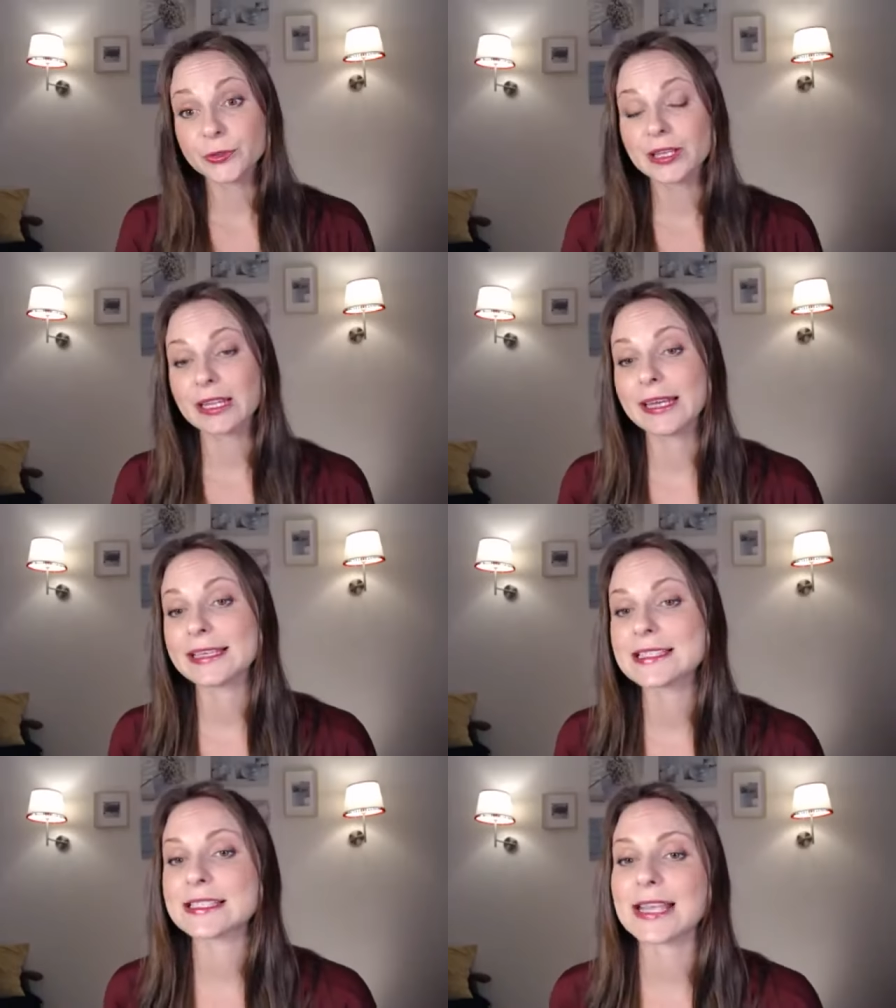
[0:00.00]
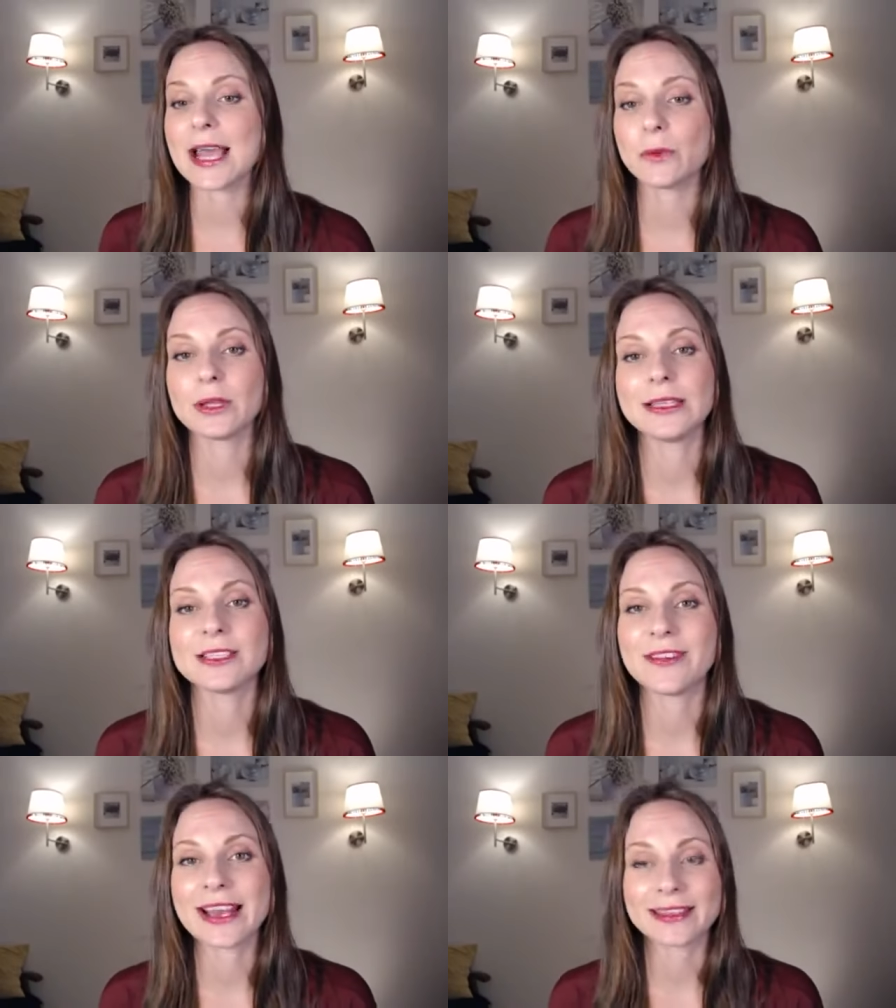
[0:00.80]
the list, I will
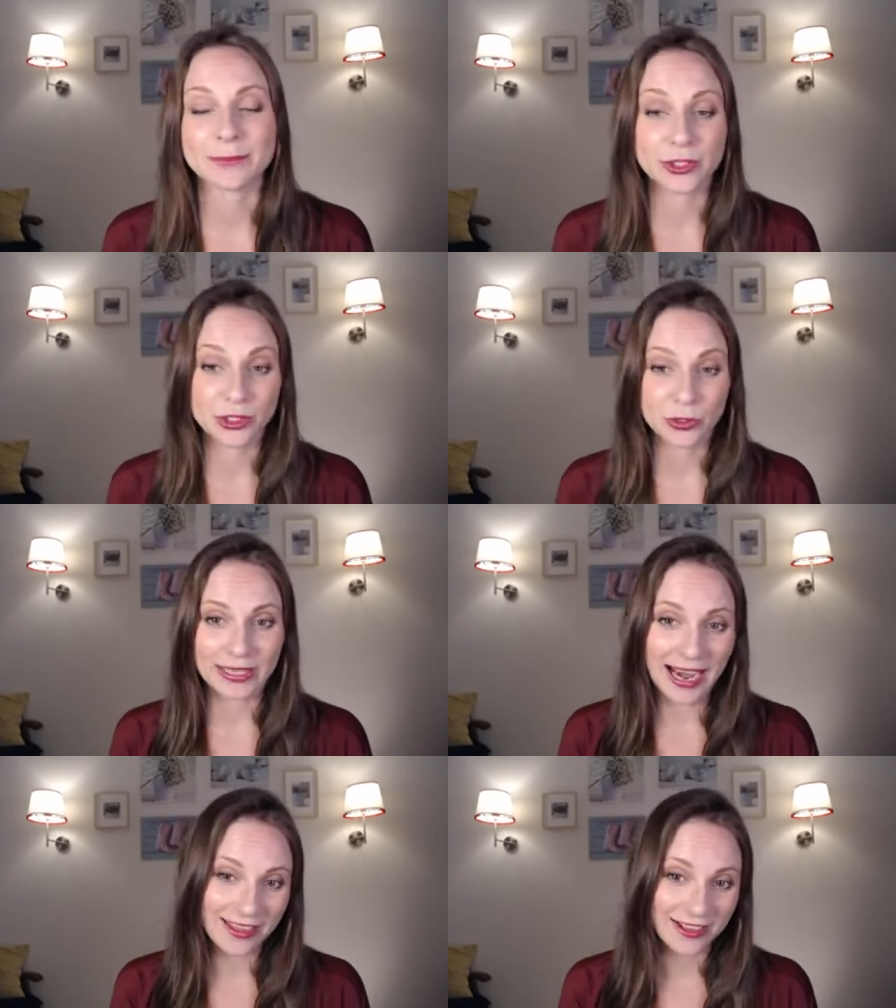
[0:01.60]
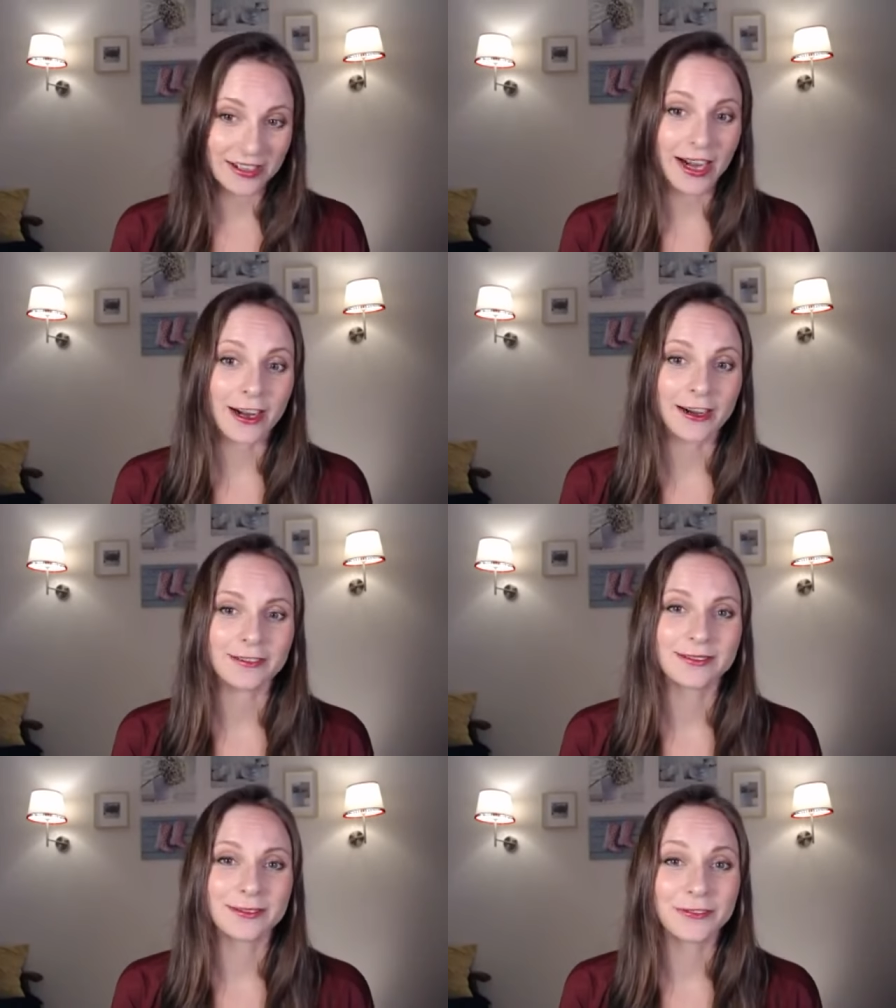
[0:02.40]
invite them to join either our
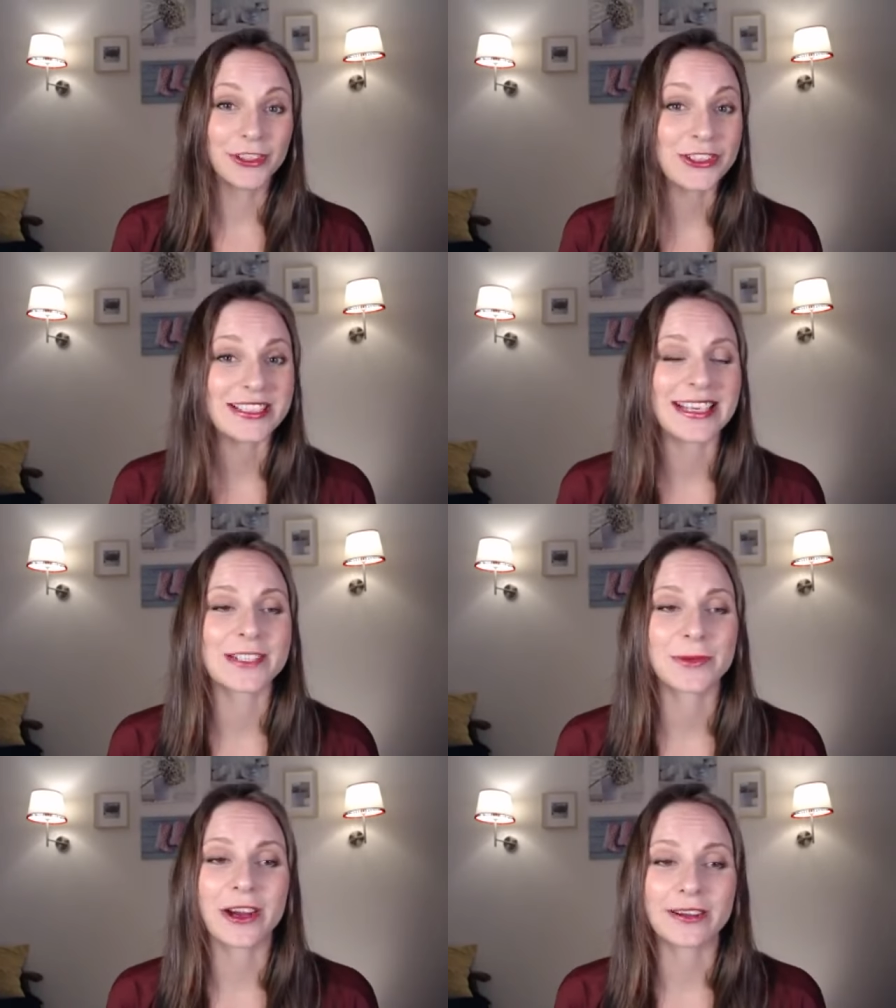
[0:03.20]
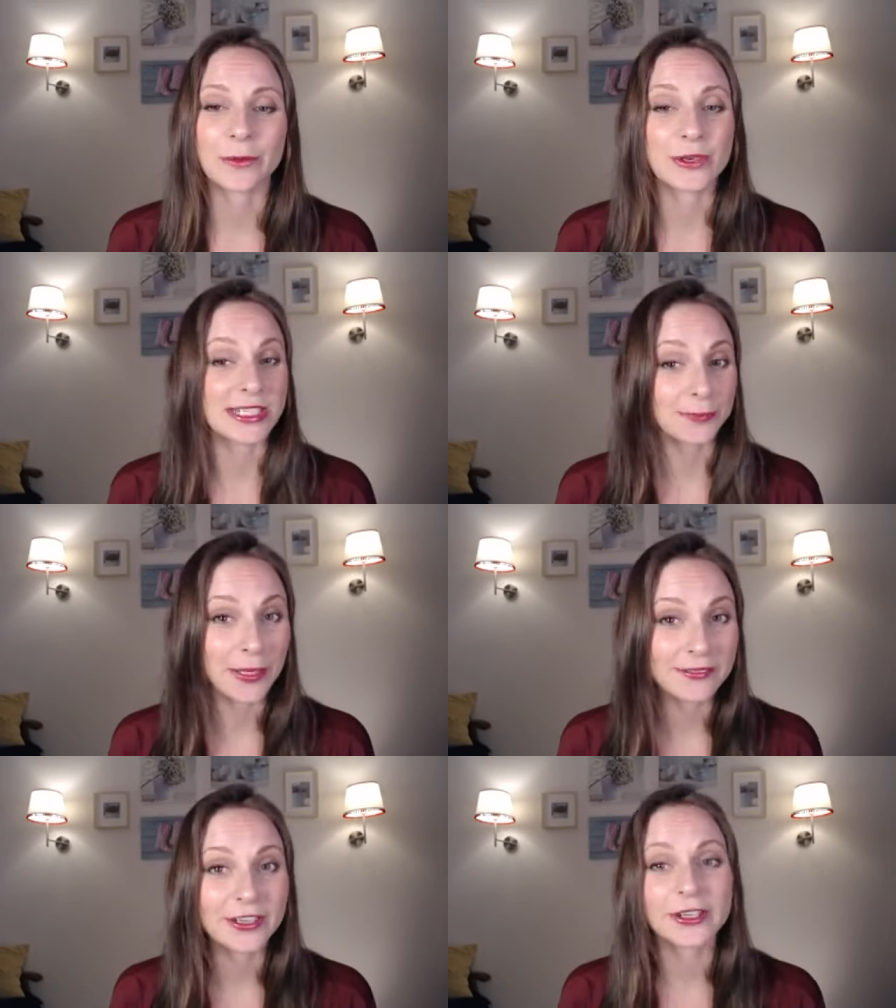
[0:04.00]
first stage program, which is
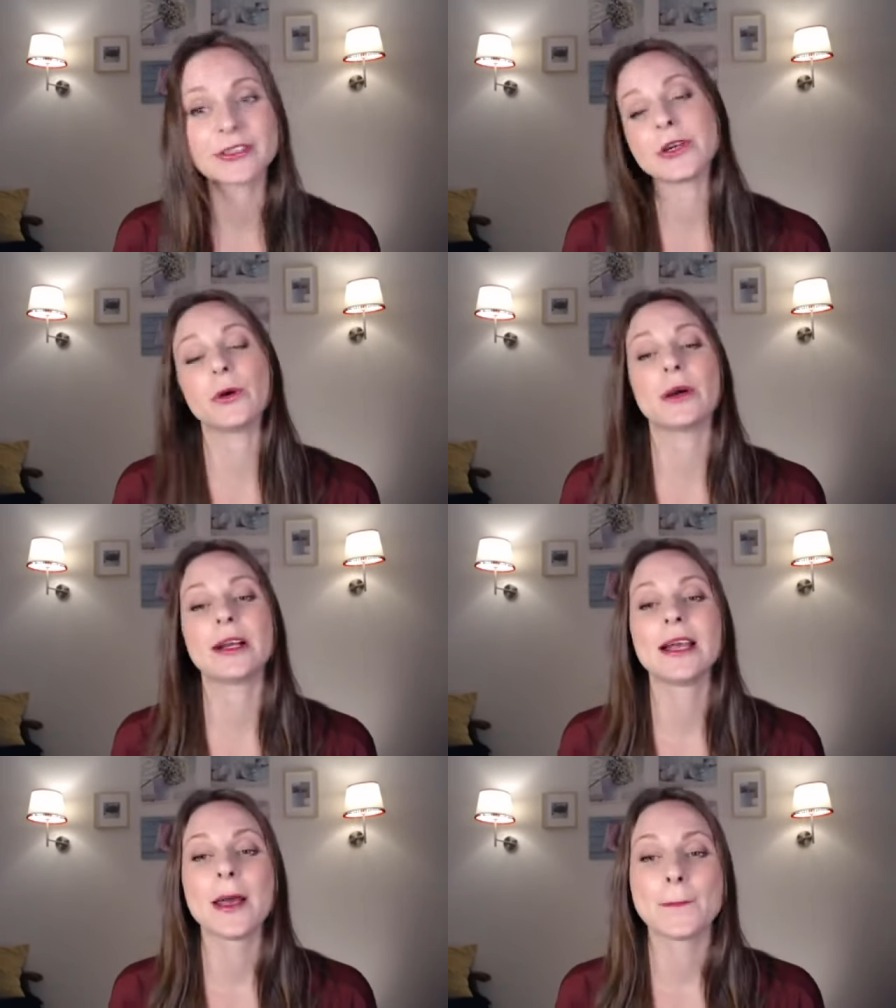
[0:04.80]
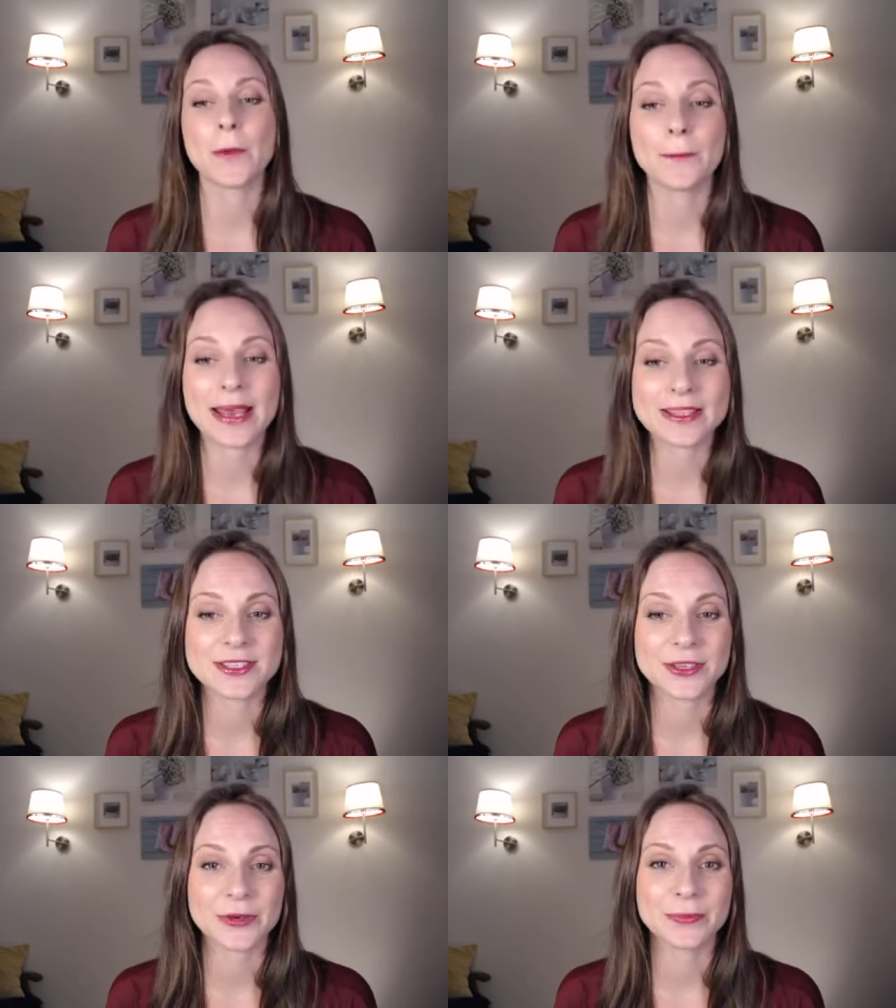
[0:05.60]
Pivot, or
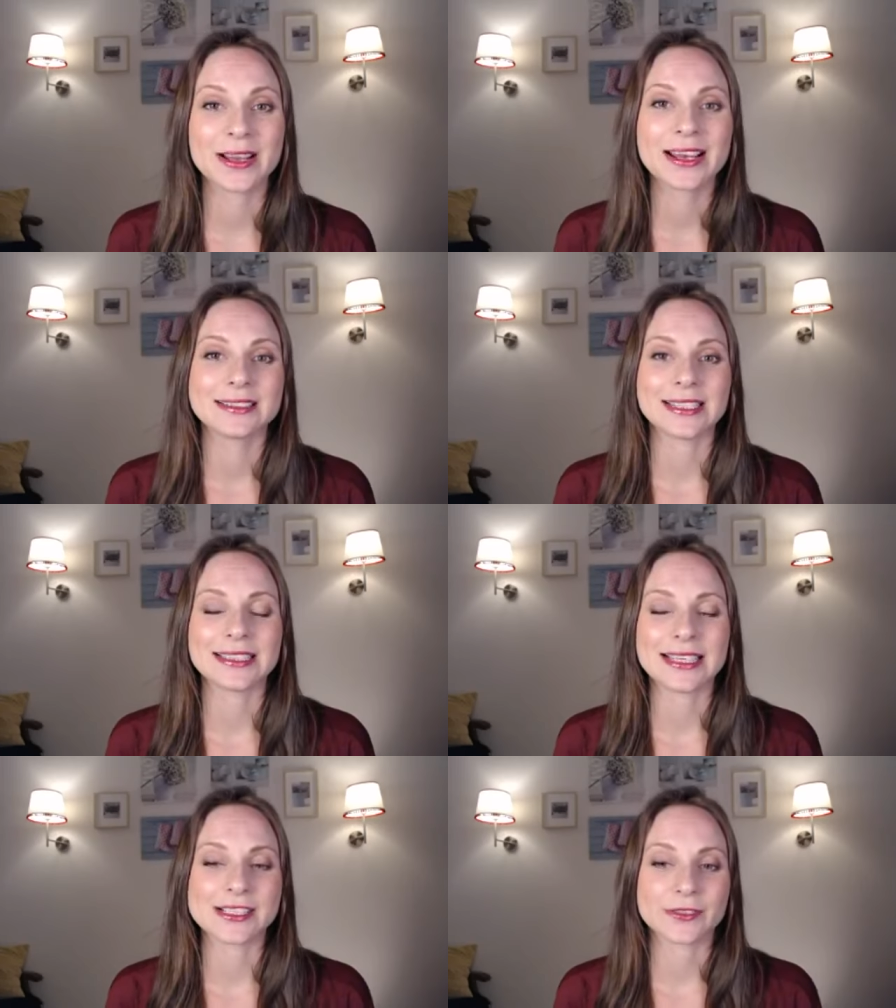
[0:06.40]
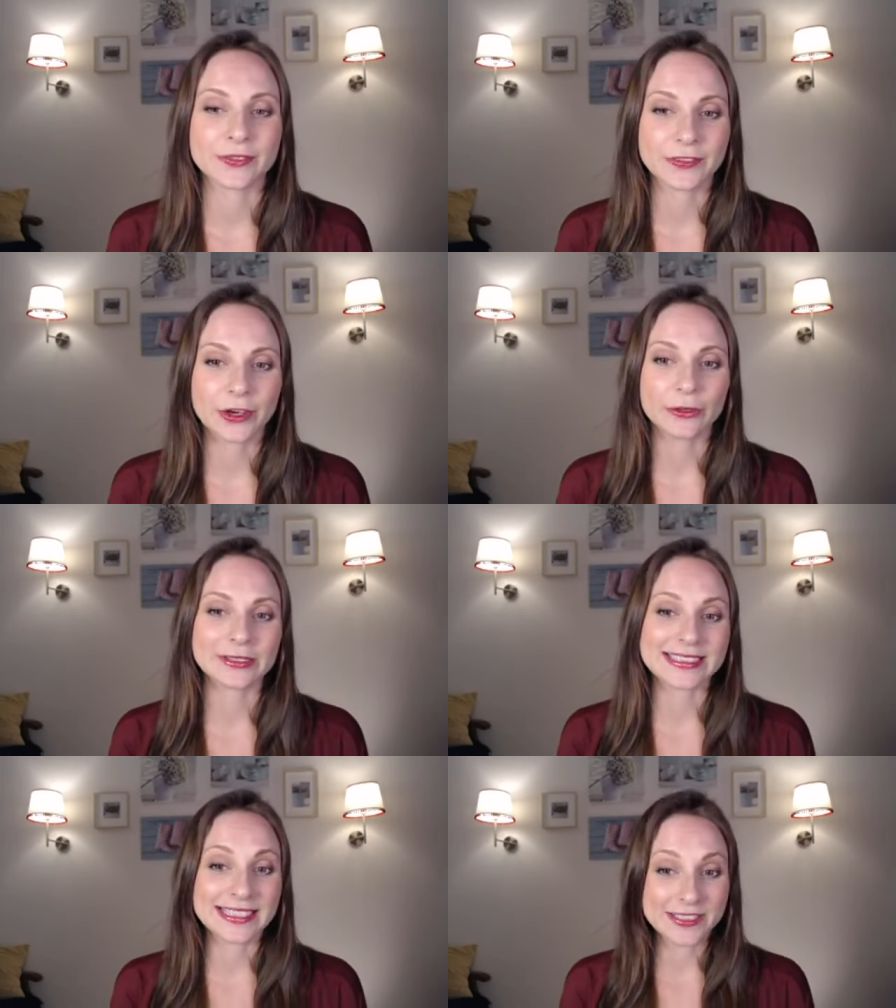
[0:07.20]
Momentum, that is for
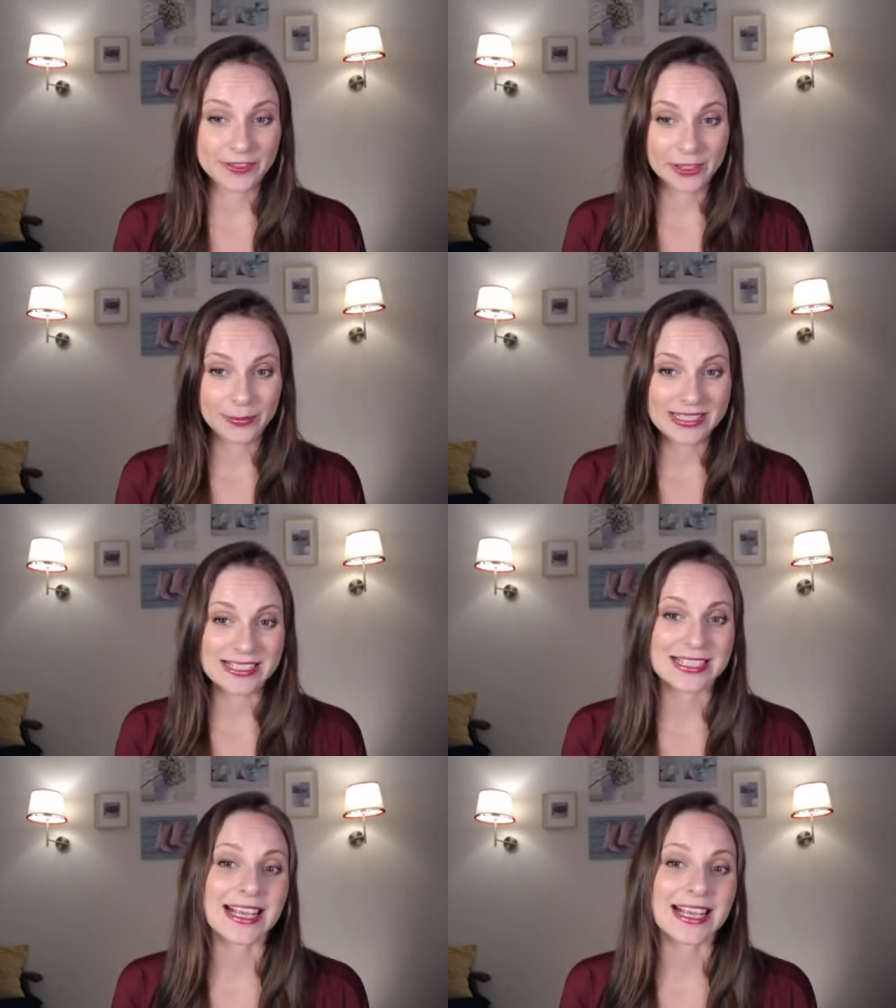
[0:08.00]
already six-figure businesses.